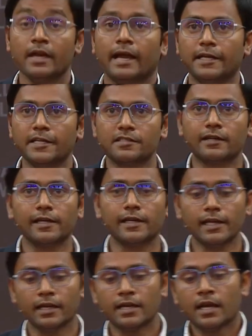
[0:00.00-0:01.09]

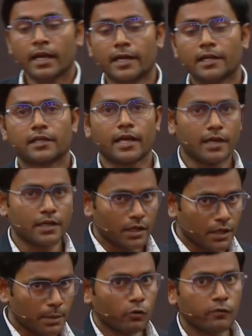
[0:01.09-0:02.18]
Additionally, it can
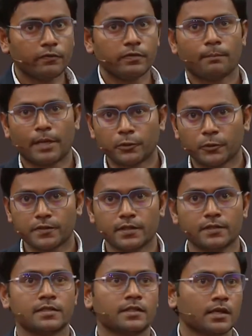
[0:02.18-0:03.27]
remove
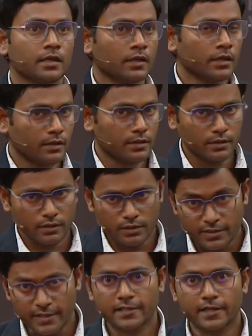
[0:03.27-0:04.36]
pathogens
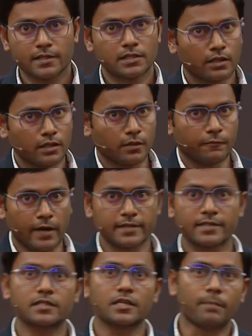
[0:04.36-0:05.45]
such as
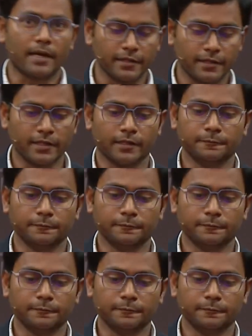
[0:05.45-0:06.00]
viruses and bacteria.